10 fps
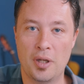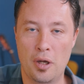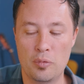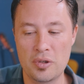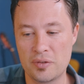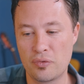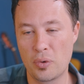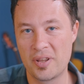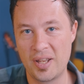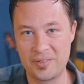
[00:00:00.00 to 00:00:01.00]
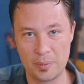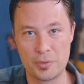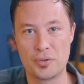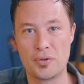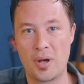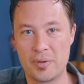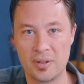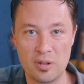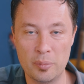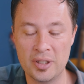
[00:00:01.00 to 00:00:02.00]
I'm looking forward to that temperature dropping a
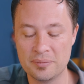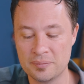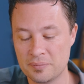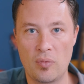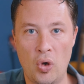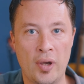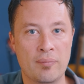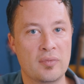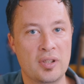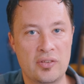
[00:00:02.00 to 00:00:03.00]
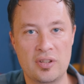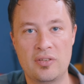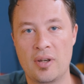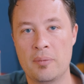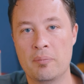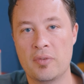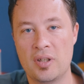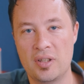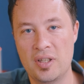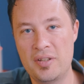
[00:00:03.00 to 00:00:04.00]
little bit. All right, it's tea time.
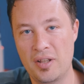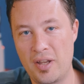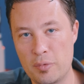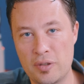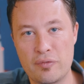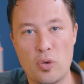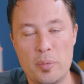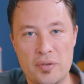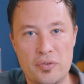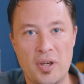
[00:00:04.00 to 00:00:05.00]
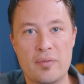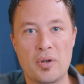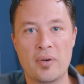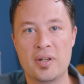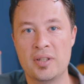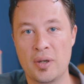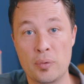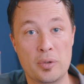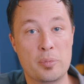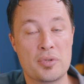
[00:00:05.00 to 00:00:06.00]
Hit that like button for me if you haven't already. I
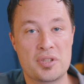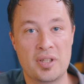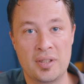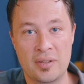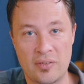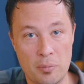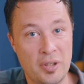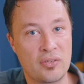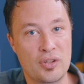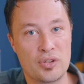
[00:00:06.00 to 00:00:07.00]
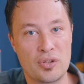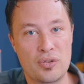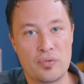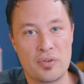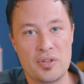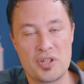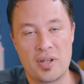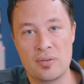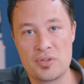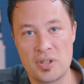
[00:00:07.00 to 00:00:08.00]
really appreciate it. It's the best thing you can do for the
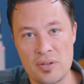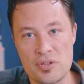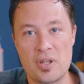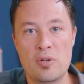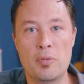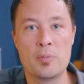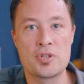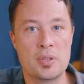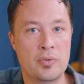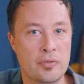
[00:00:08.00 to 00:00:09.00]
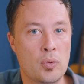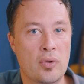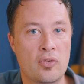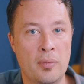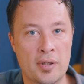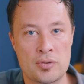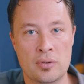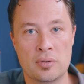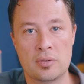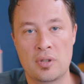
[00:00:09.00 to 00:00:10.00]
channel. Check out the channel memberships if you want some
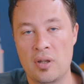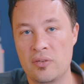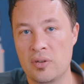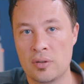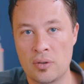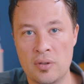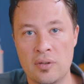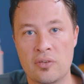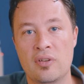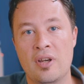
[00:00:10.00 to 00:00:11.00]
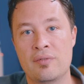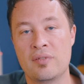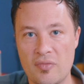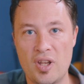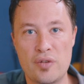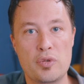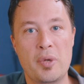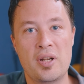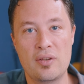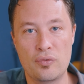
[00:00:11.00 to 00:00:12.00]
extra content, goodness stuff. And if you
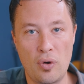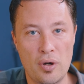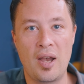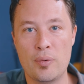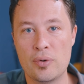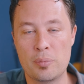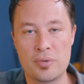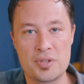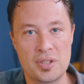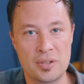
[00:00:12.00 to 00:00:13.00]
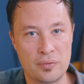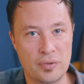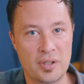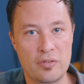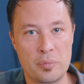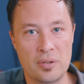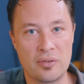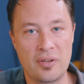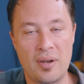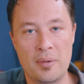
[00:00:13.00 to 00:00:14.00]
made it this far, I really appreciate you for giving me your
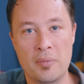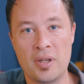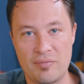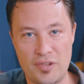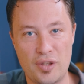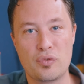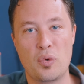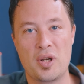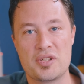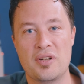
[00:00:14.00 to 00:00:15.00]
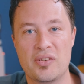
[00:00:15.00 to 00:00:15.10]
time. Thanks for watching.